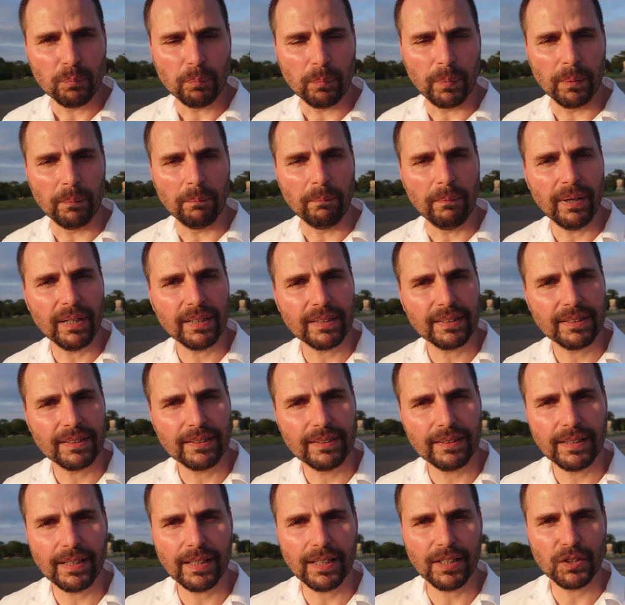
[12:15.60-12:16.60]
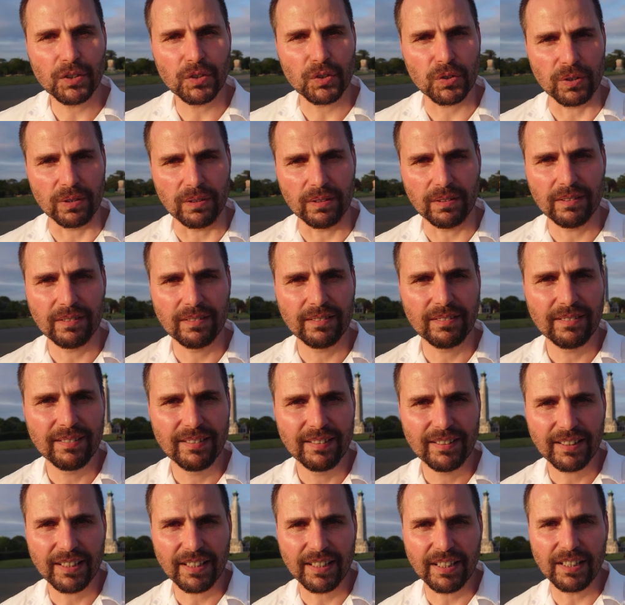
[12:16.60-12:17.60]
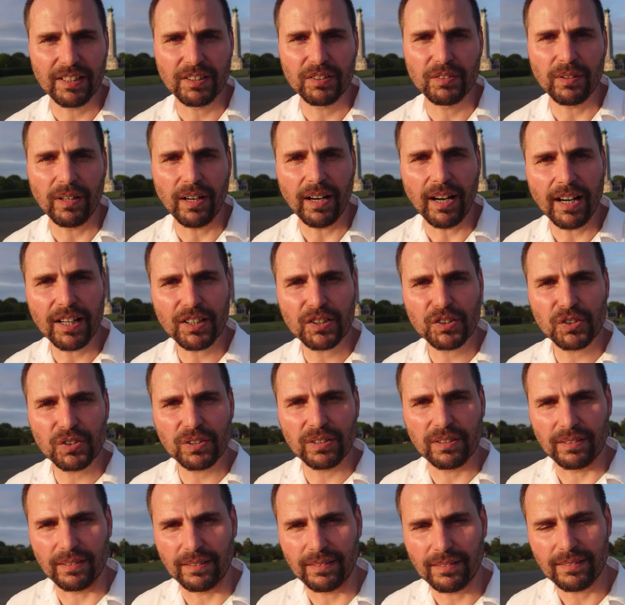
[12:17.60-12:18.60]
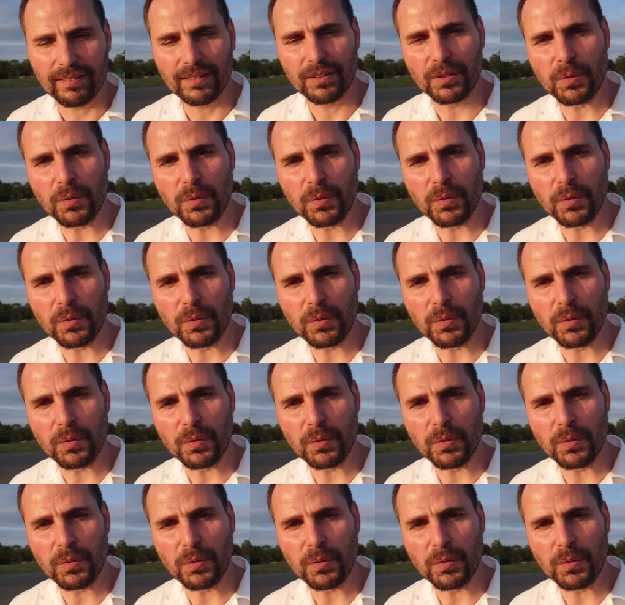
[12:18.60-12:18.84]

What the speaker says: but Mother Nature can actually